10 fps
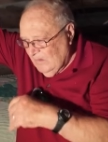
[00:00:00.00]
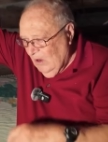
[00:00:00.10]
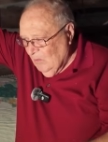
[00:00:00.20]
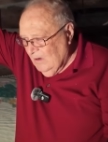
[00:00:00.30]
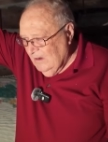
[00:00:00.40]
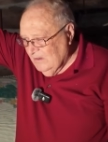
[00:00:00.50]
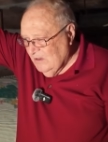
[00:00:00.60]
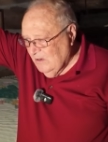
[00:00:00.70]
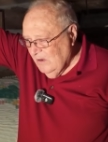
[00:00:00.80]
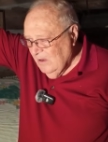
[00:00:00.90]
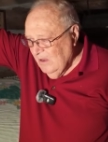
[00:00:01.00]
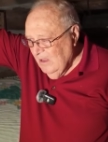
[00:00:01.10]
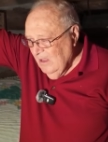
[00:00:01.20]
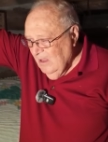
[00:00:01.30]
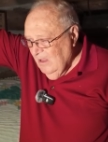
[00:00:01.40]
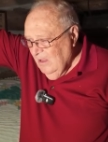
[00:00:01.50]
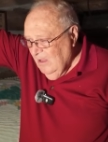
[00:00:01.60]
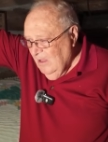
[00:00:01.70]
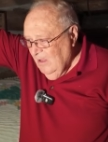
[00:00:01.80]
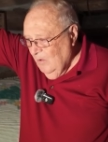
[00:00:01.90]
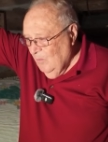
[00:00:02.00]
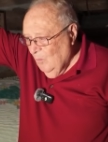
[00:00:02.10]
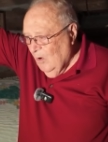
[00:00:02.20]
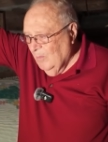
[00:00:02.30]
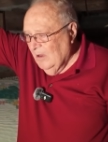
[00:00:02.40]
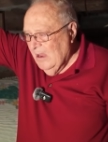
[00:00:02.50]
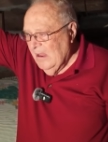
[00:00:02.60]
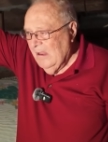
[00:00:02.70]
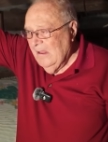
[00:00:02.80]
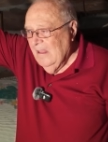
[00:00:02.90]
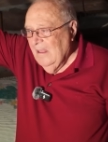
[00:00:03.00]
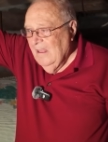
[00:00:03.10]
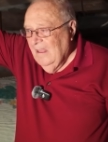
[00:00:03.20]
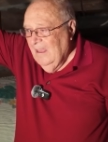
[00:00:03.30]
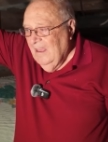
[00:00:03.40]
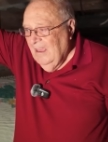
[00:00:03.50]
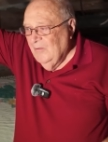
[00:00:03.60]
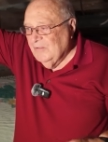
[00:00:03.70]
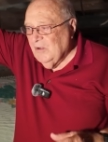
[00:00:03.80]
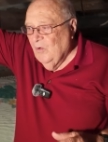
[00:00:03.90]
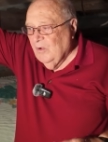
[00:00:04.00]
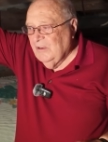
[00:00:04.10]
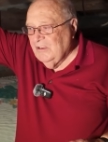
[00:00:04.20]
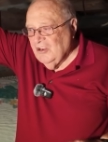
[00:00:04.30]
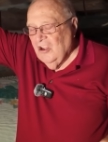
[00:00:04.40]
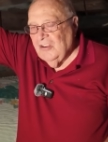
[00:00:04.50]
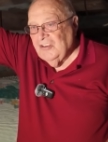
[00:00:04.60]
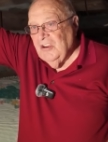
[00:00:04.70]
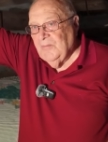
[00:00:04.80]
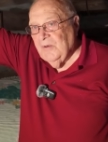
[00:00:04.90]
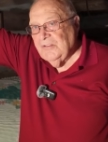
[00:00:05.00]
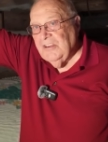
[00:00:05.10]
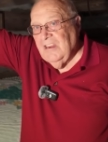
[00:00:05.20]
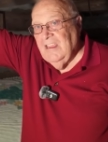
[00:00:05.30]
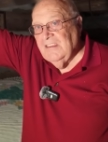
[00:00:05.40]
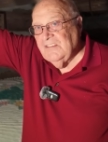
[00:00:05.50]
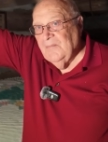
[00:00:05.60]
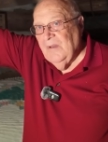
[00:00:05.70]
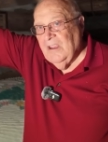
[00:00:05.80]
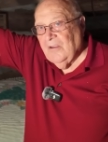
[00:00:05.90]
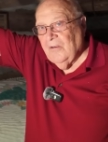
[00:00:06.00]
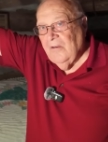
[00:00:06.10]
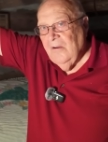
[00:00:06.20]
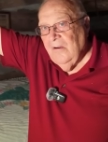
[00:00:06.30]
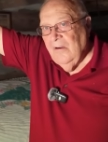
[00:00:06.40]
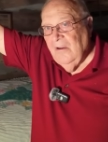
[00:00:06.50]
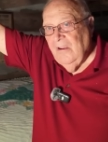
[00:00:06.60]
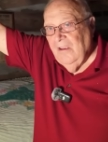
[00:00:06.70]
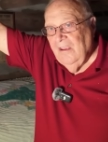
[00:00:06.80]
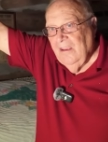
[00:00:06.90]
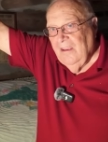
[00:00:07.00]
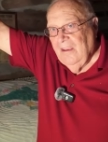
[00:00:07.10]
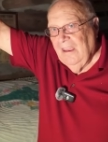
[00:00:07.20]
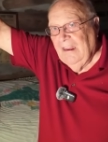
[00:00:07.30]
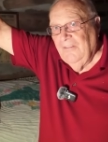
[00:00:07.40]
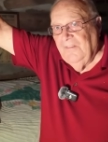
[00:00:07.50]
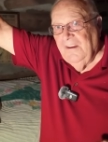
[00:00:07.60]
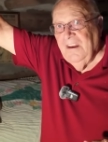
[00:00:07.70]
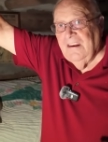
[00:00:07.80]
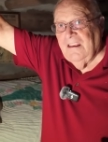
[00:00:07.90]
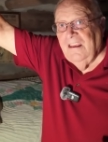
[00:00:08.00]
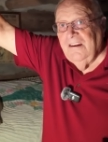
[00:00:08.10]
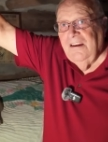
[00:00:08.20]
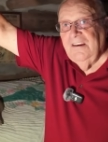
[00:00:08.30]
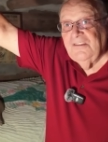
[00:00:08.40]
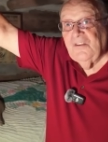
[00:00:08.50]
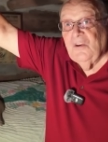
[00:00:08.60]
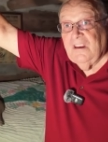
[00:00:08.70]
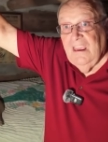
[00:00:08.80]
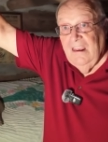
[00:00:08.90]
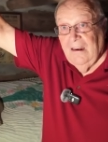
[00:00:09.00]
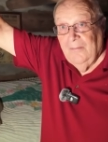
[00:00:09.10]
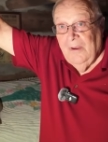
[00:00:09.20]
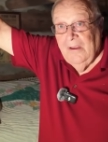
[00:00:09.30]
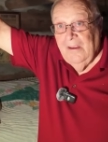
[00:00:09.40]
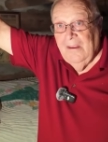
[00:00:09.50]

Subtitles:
told his woman he was going to John Shepherd's to get some liquor, and if he didn't get it, he was going to kill him.